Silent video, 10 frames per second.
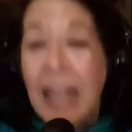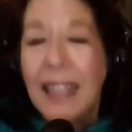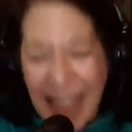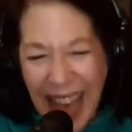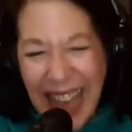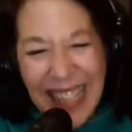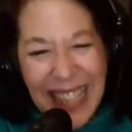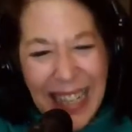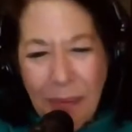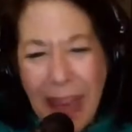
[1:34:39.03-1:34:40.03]

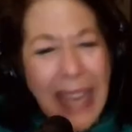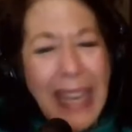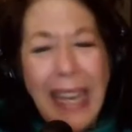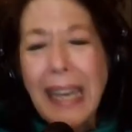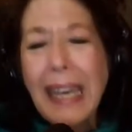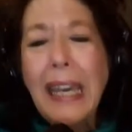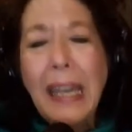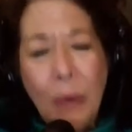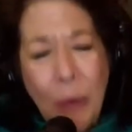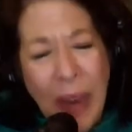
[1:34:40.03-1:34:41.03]
nicely
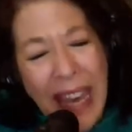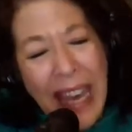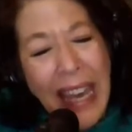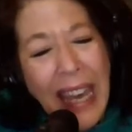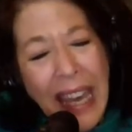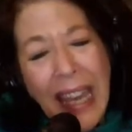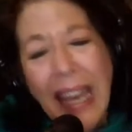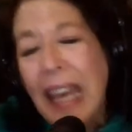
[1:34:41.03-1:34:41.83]
making way.